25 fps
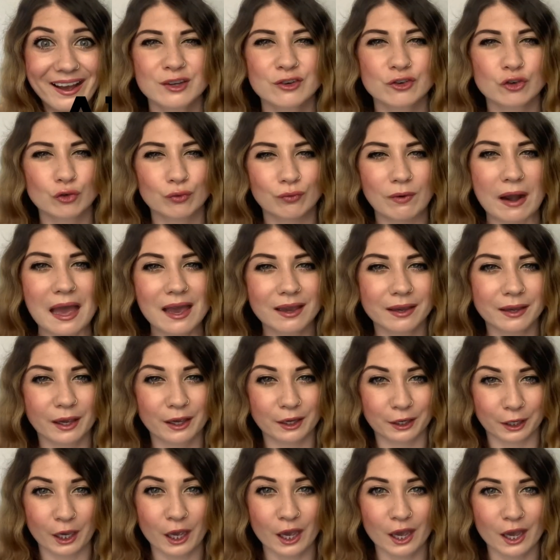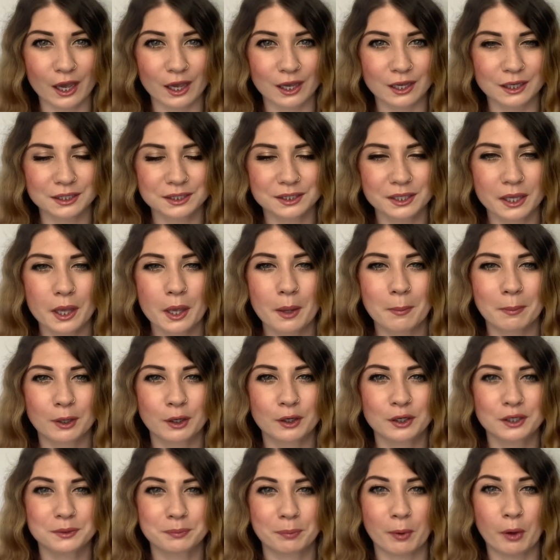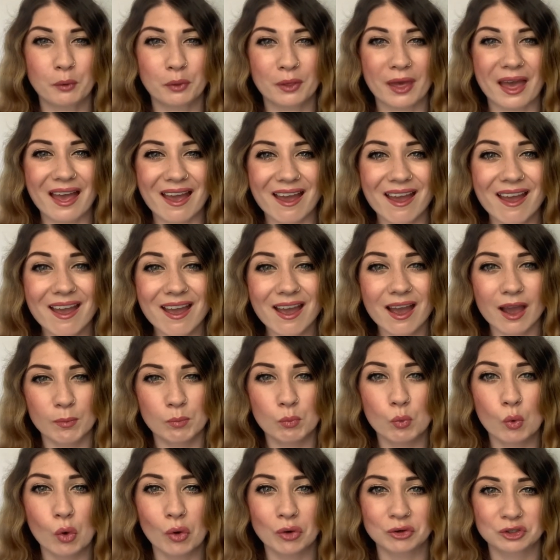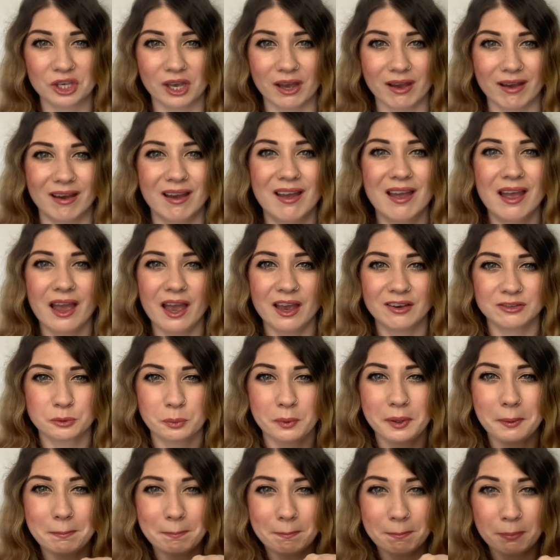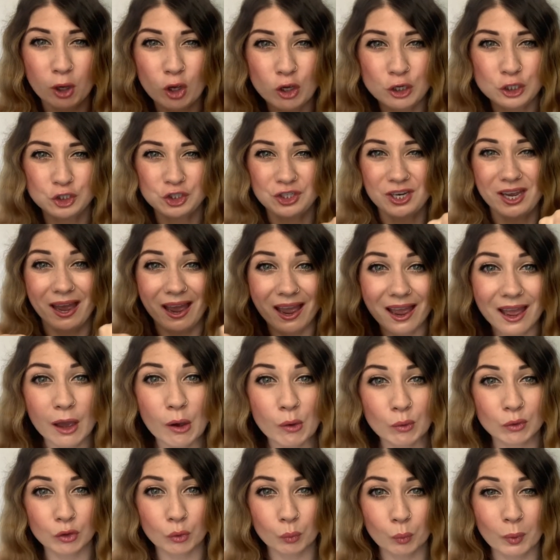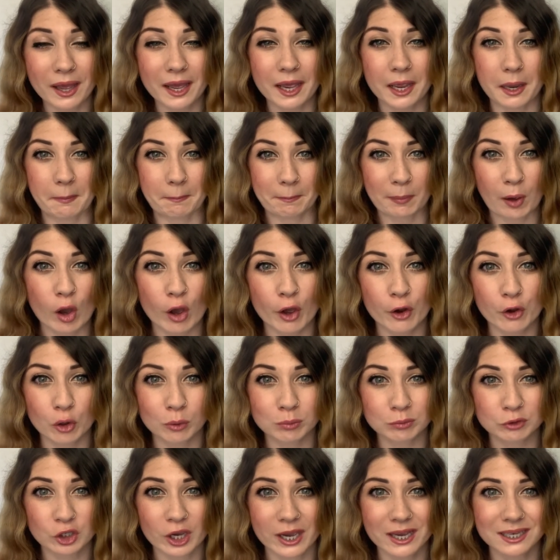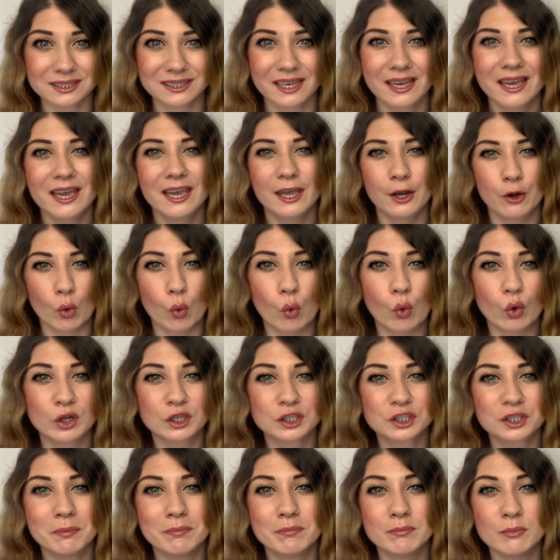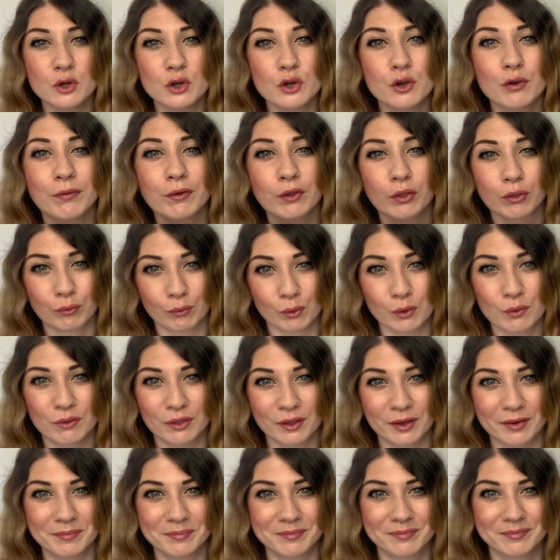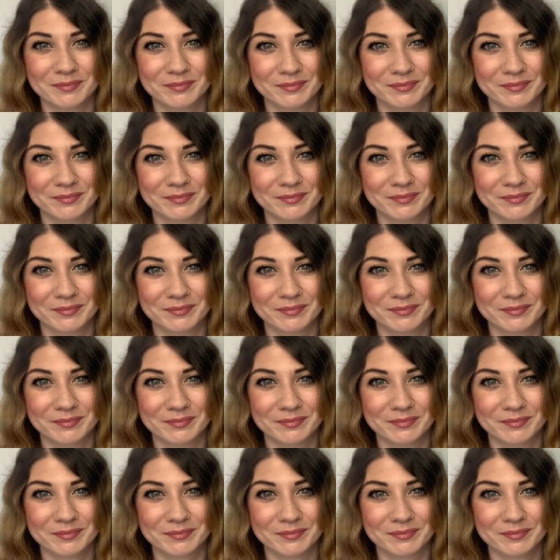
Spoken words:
Drag occurs because both air and water have to be pushed out the way by an object in order to move through them.